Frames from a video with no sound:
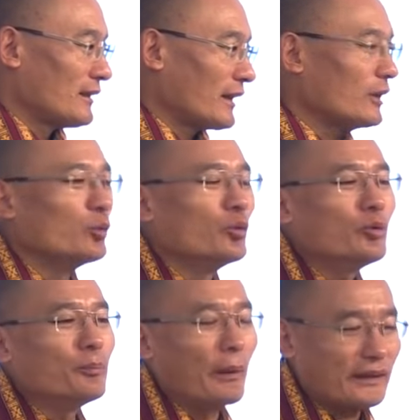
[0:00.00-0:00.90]
And
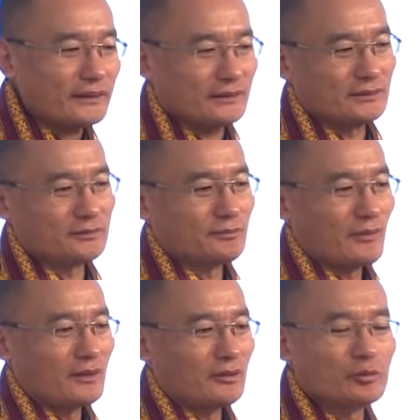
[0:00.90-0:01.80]
who better
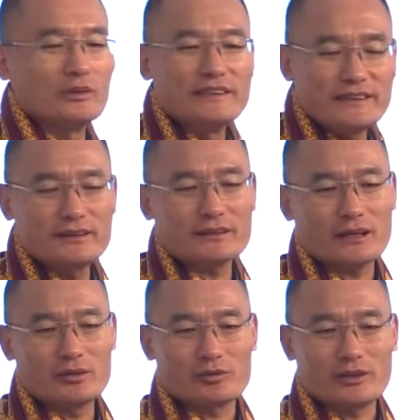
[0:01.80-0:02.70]
to lead the
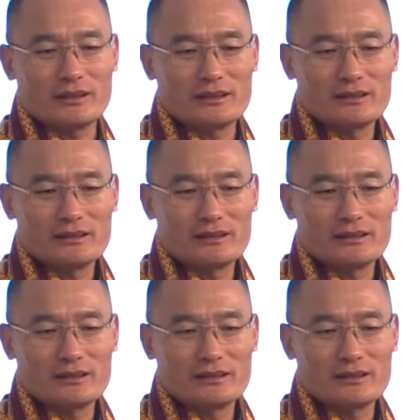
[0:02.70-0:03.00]
country